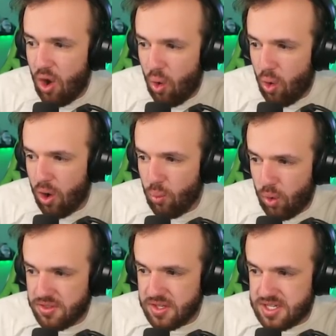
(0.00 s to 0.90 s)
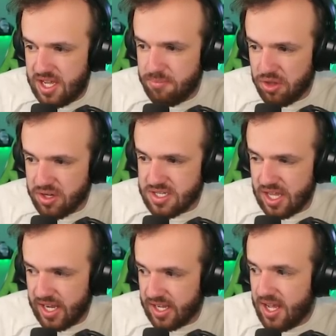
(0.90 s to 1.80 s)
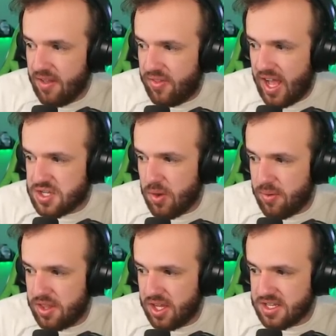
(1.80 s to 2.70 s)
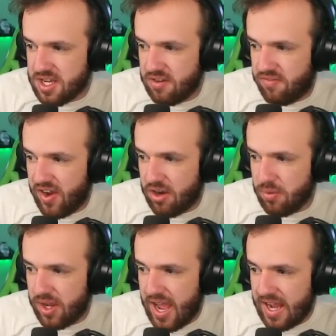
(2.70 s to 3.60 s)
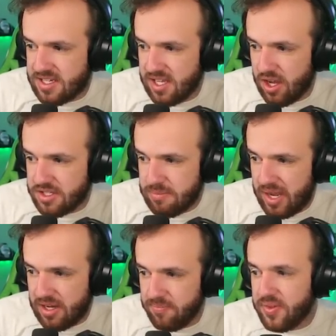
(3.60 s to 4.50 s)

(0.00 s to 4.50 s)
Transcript: or what the team looks like. That's why we think it's unfair to react to the ultimatum.